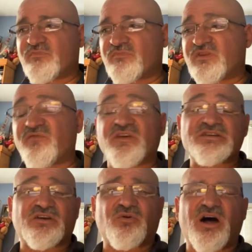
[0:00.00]

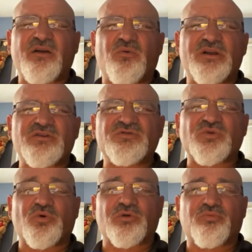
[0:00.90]
physical. I don't want to use the
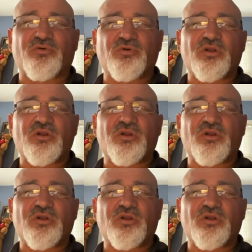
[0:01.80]
word brutal.